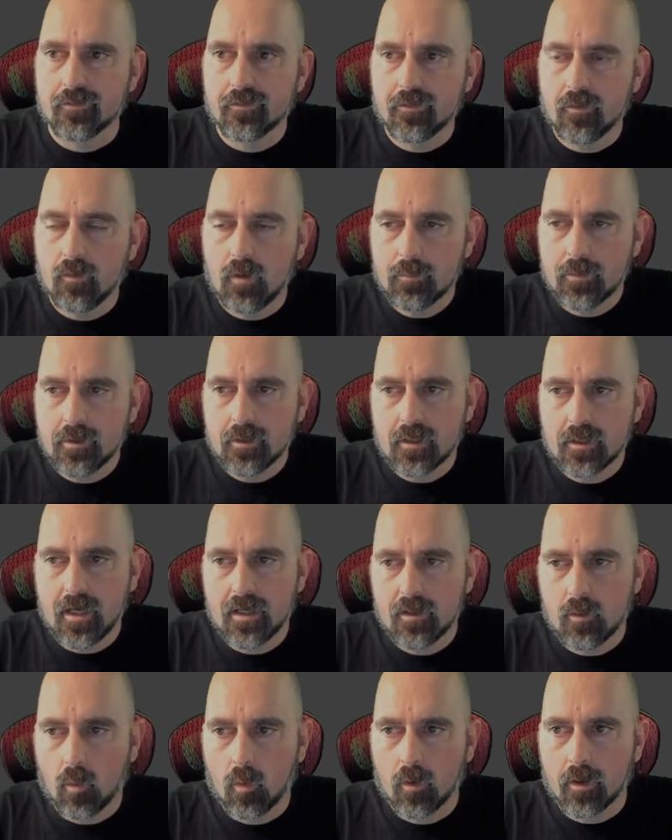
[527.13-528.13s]
So I'm going to
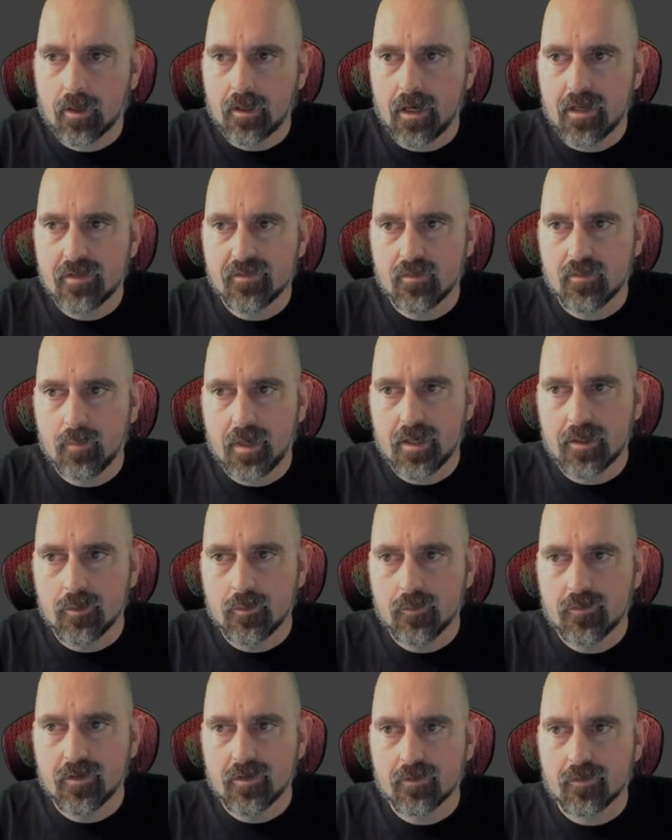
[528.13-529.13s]
kind of organize it by
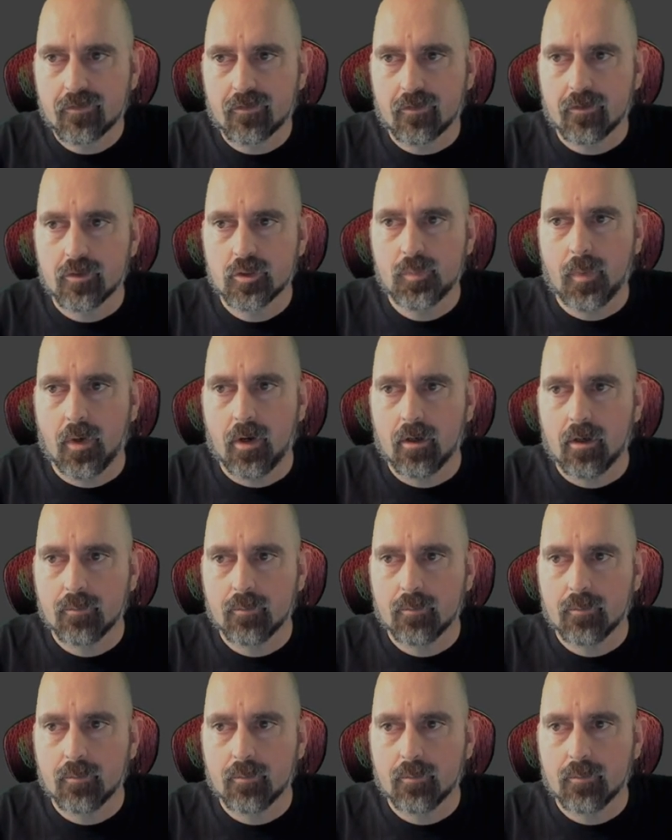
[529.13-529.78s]
using the search bar.